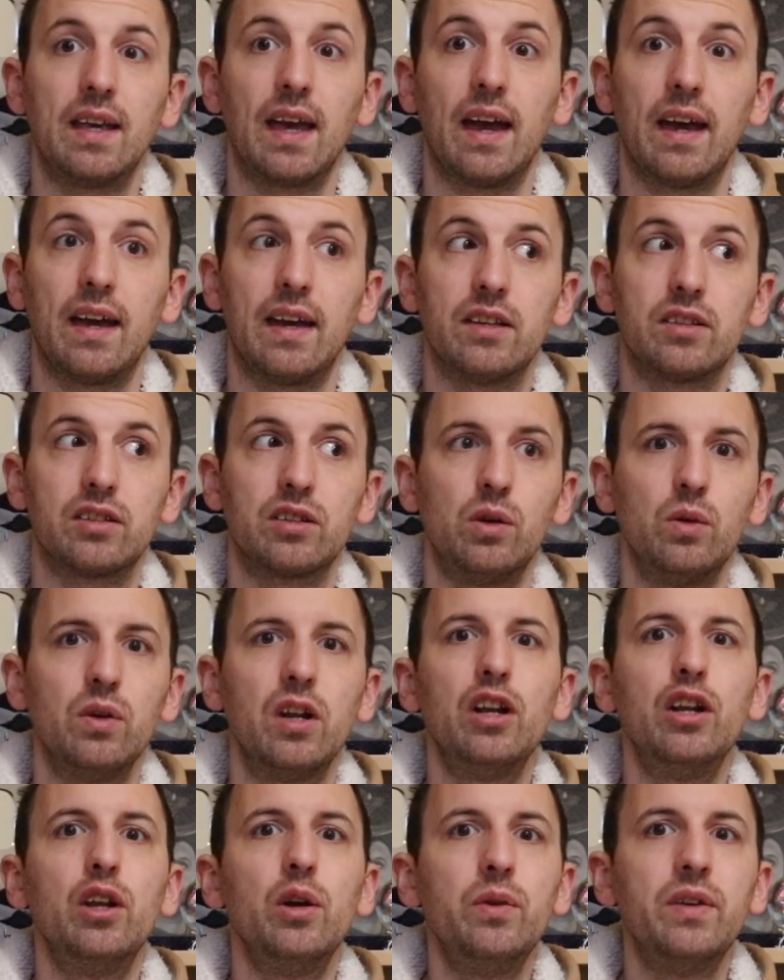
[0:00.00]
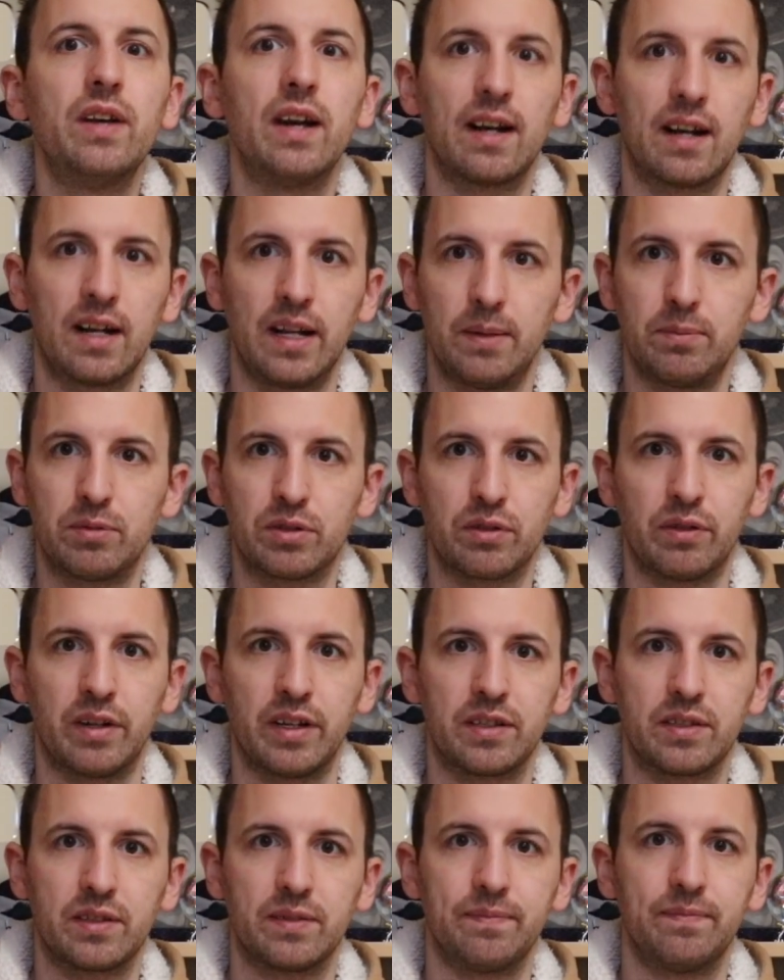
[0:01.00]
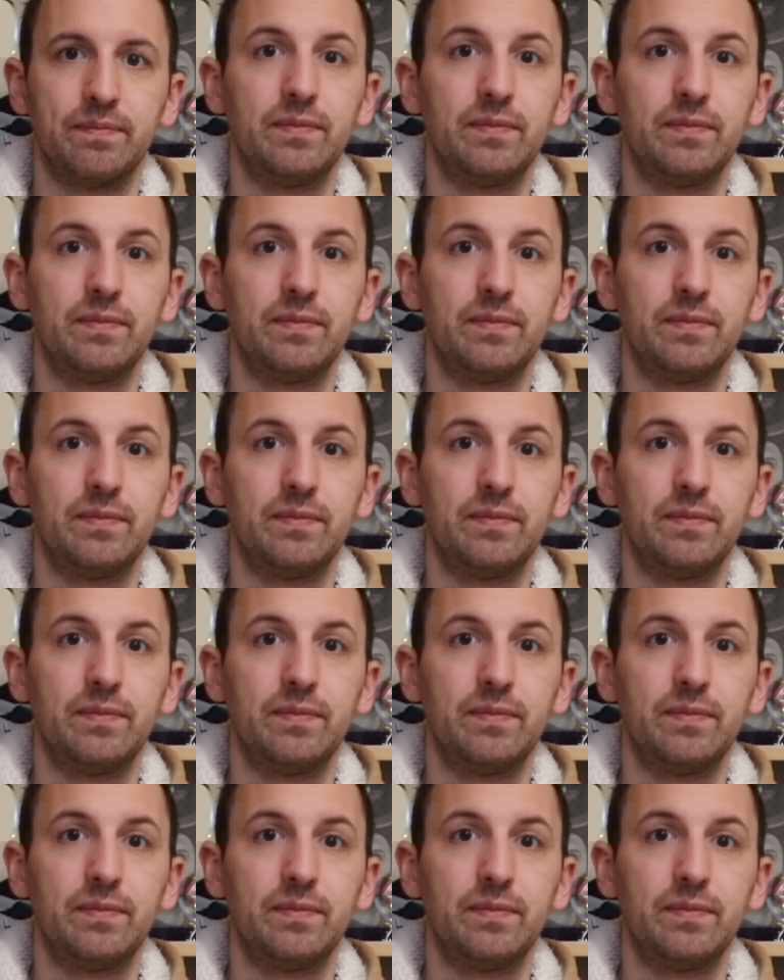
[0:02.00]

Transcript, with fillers: Yeah, it's called a lunar eclipse, Chris.